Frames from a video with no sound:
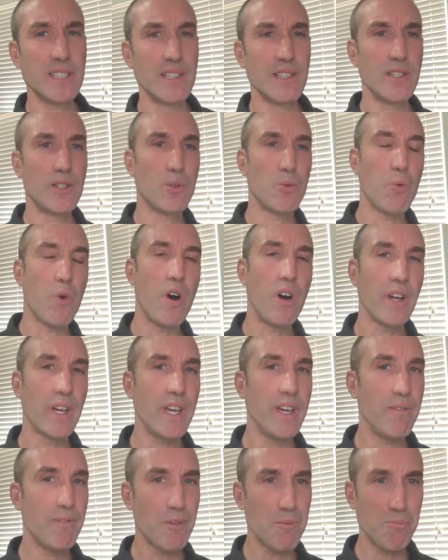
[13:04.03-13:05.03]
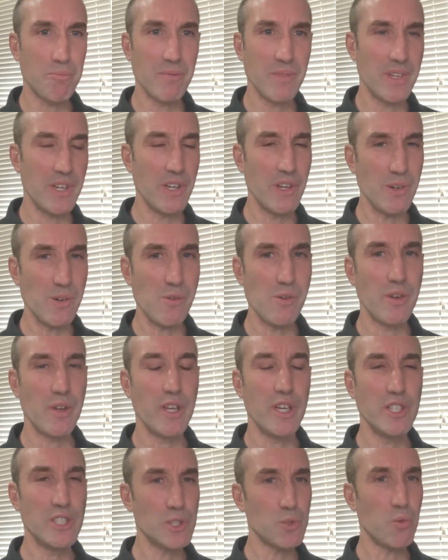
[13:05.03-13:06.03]
a little wonky from, you
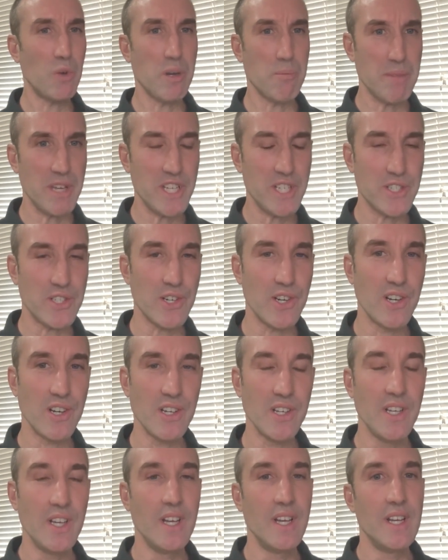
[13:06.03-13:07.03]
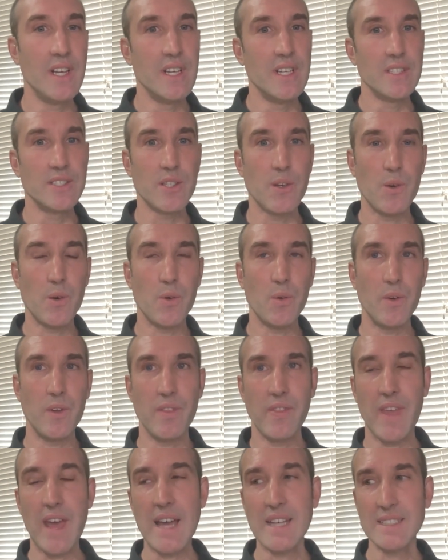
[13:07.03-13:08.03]
just want to be sure. So
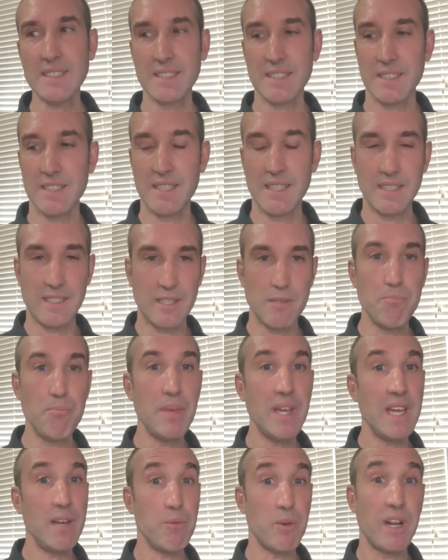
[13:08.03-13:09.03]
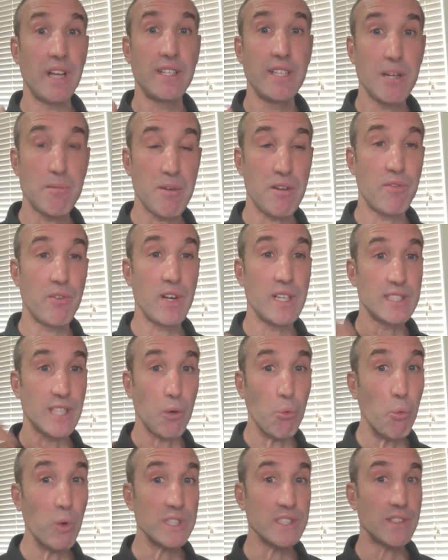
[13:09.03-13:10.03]
that's, to me, when I tell my friends, like,
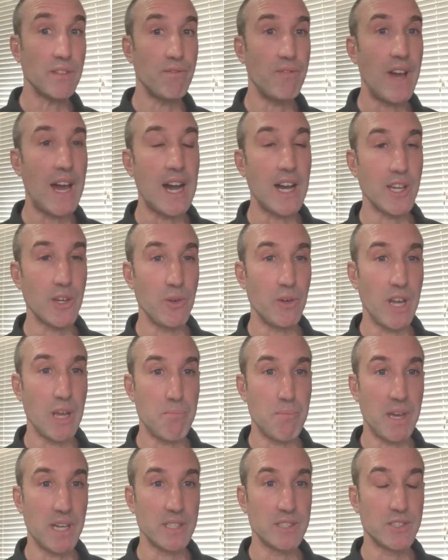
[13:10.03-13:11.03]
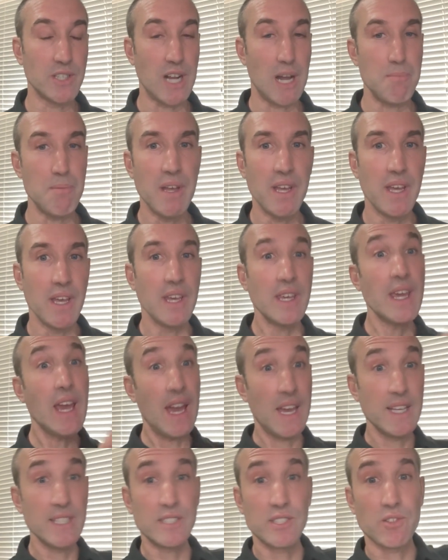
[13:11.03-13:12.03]
what's the value in ApexDrop? Yeah,
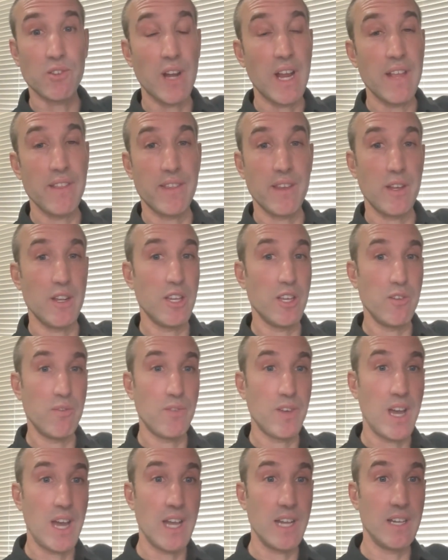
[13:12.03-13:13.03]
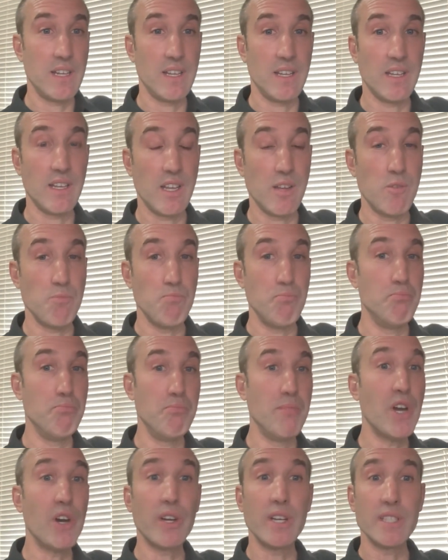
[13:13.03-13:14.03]
it's great that you've got
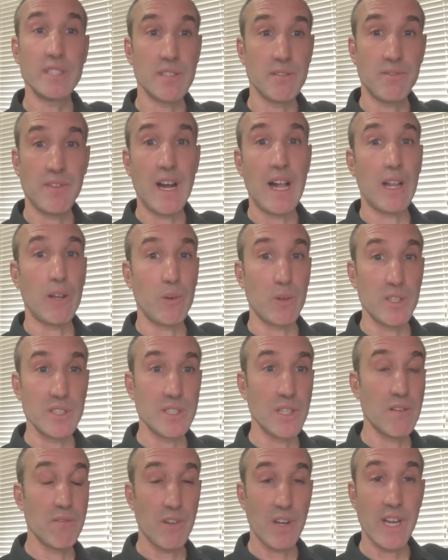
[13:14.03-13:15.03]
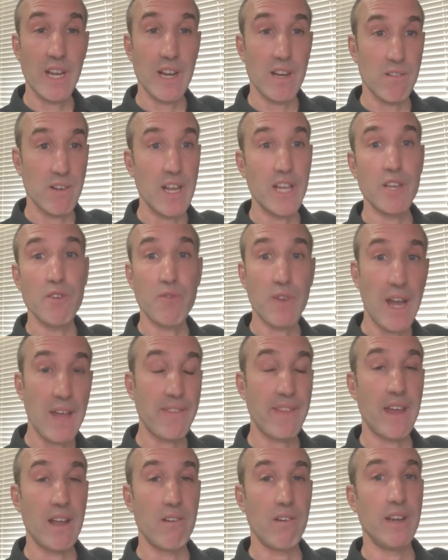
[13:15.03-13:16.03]
millions of followers over here, right? You've got
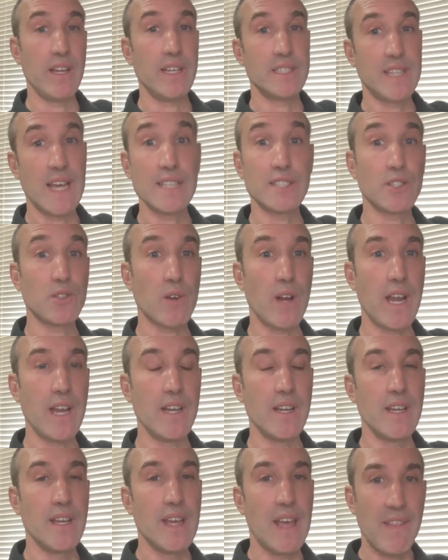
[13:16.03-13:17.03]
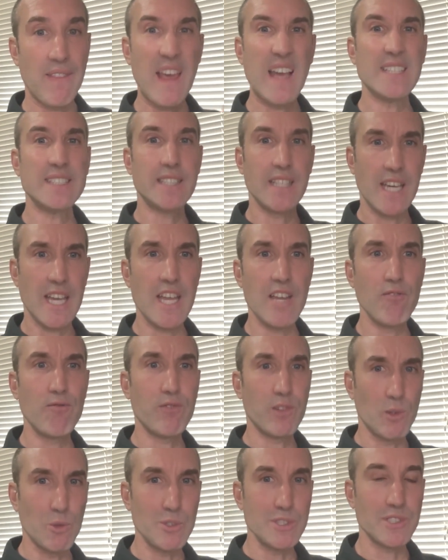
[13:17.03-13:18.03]
that reach. That's great. And that's the
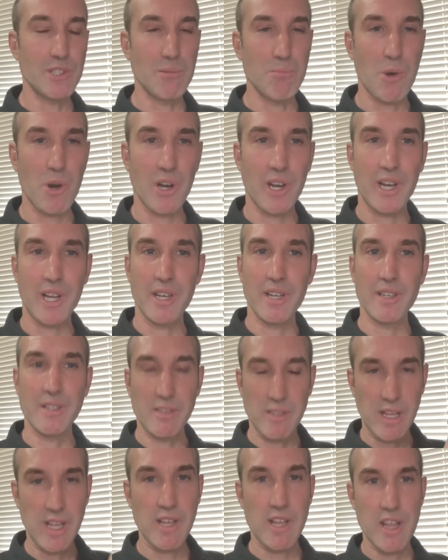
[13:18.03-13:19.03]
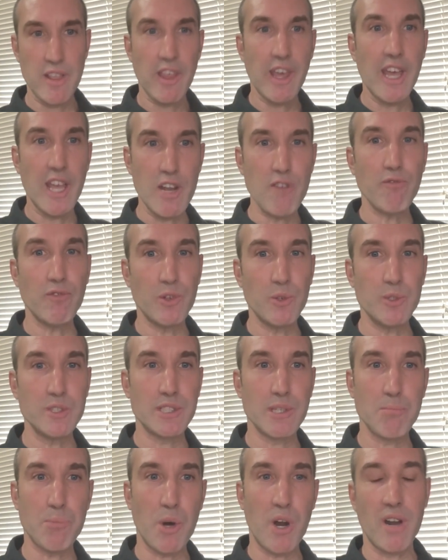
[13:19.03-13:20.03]
influencer marketing, the
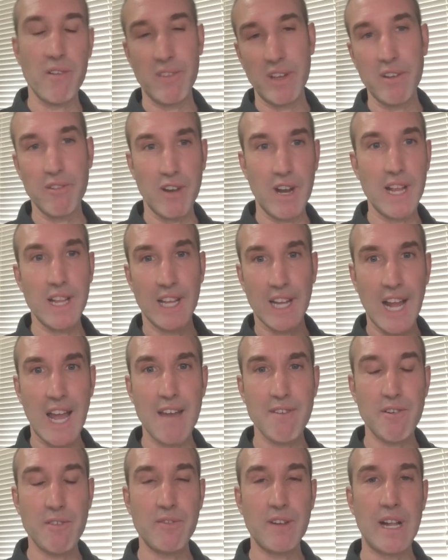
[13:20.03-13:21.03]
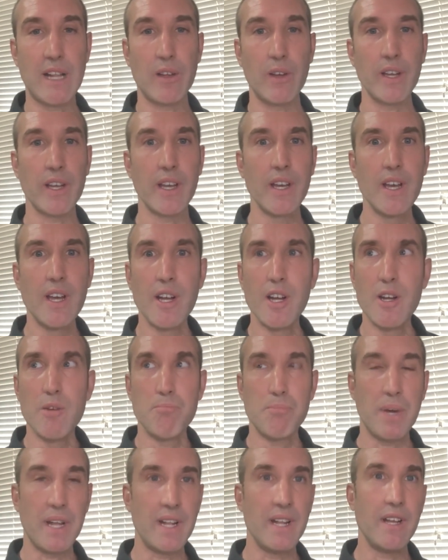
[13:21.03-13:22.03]
influencer part of it, right? Like, I have a following,
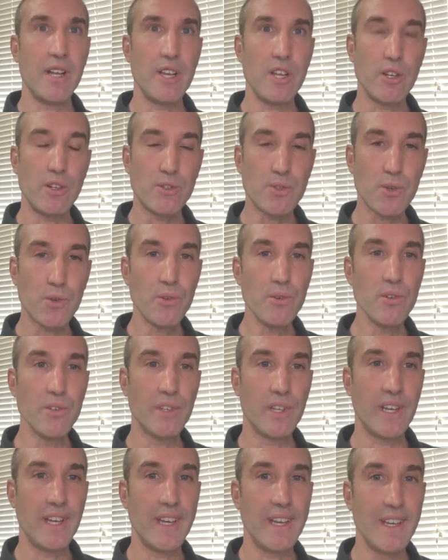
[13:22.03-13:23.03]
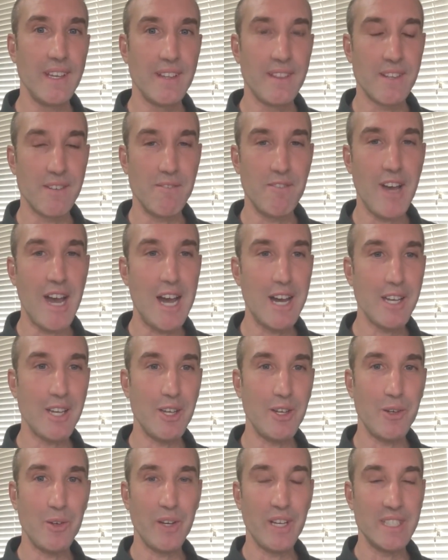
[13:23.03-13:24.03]
but truly the
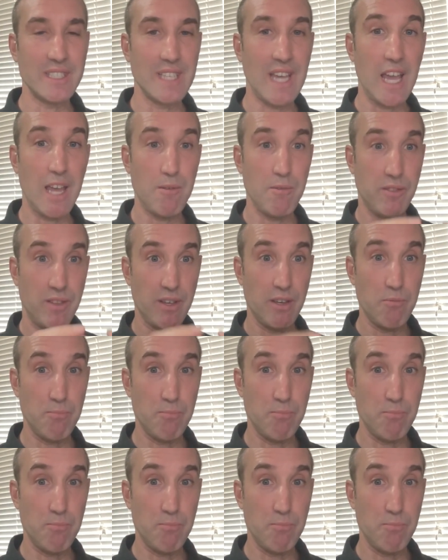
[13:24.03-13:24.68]
value is the